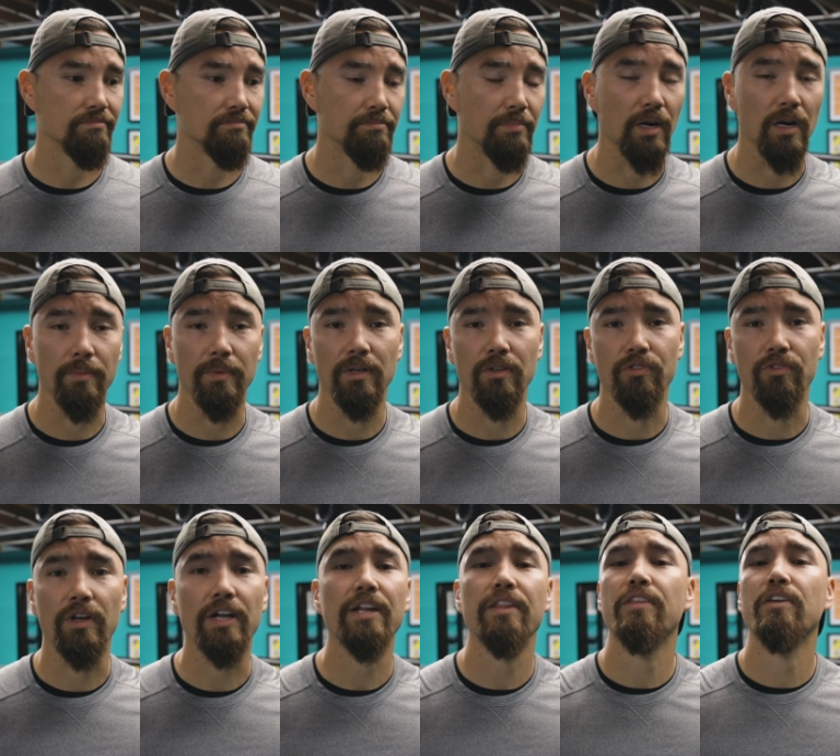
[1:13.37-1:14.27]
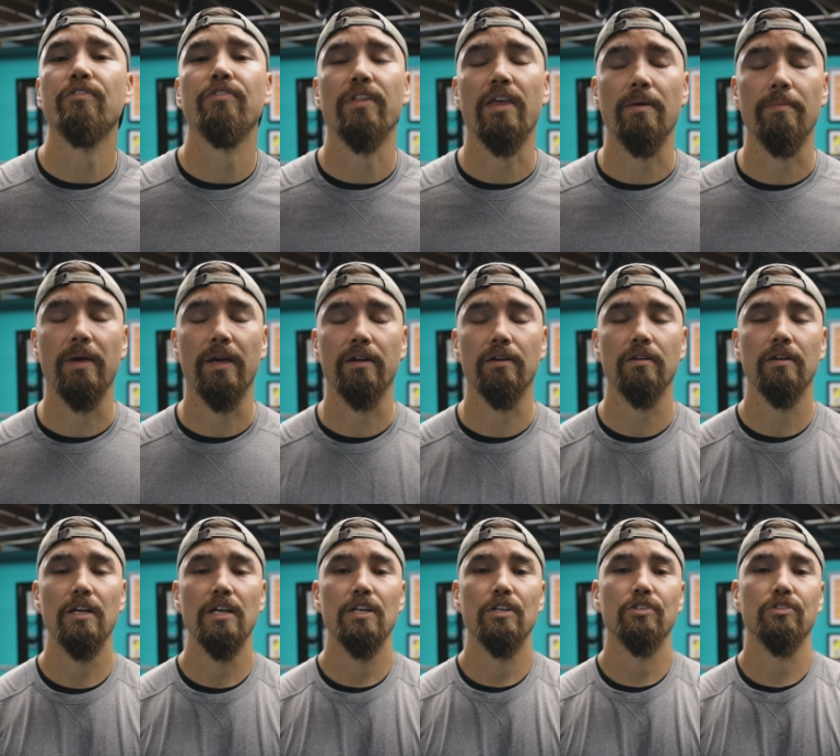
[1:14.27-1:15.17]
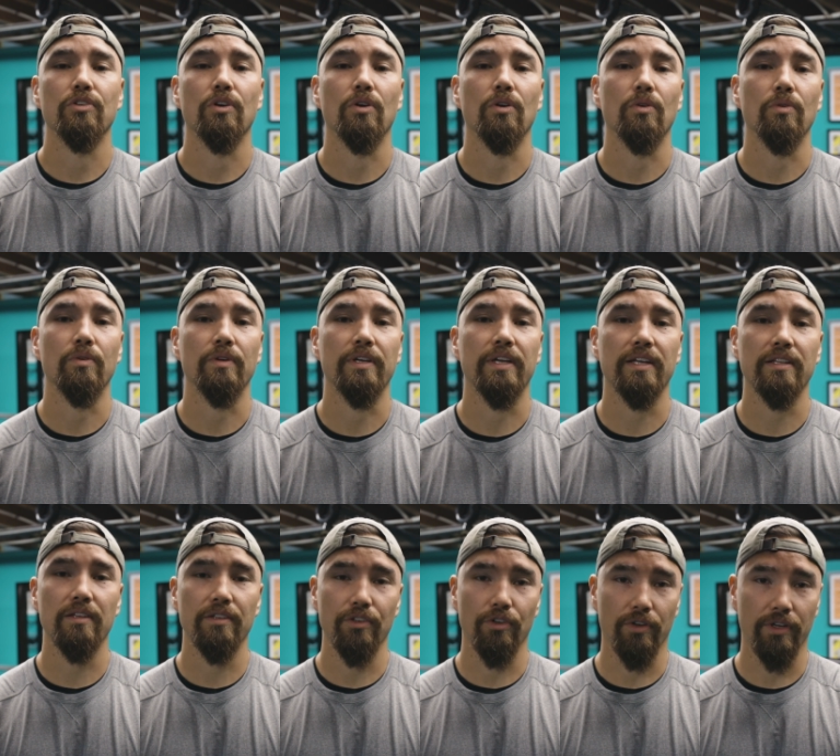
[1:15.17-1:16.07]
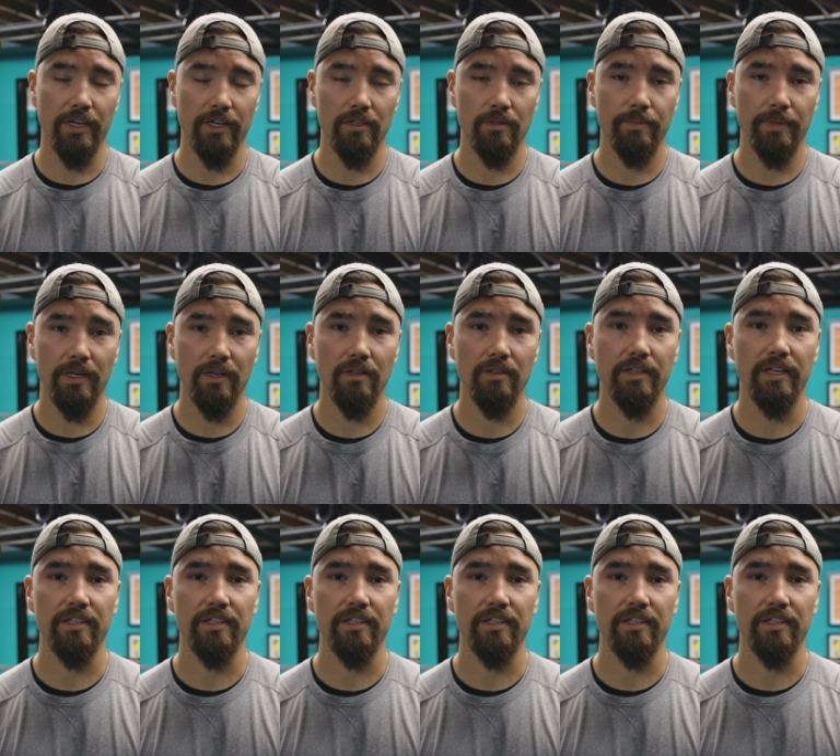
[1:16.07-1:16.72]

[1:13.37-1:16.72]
barbells or anything for that matter. So get your kettlebell,